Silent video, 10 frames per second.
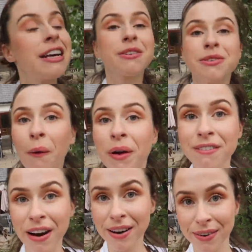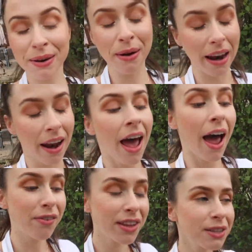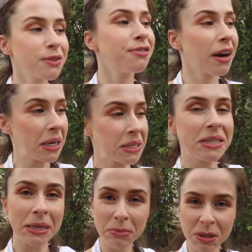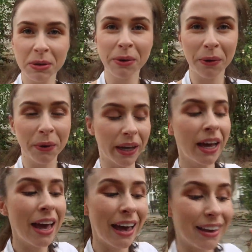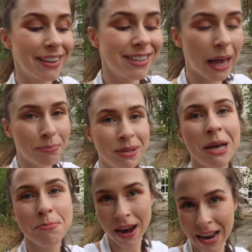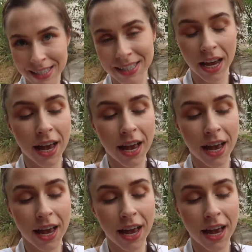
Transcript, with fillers: So it's going very, very well. Everything so far seems to be growing except my lettuces.